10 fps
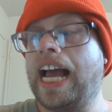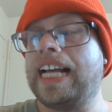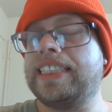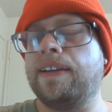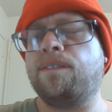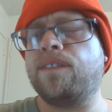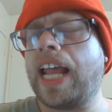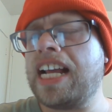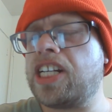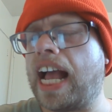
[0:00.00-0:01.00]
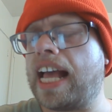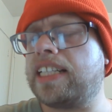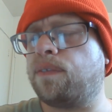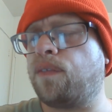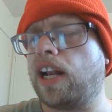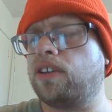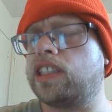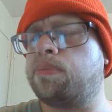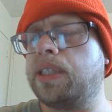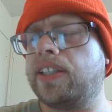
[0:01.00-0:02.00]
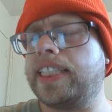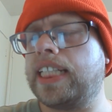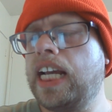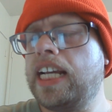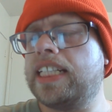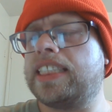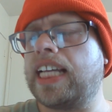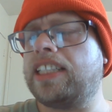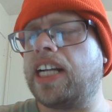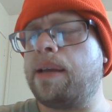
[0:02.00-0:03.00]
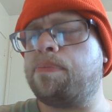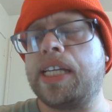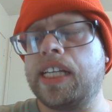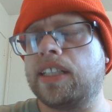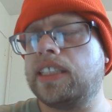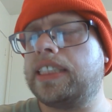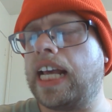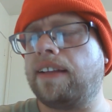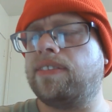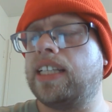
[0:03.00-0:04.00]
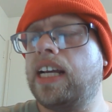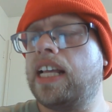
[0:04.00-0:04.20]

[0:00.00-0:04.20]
As if flesh had to follow spirit to such a pure depth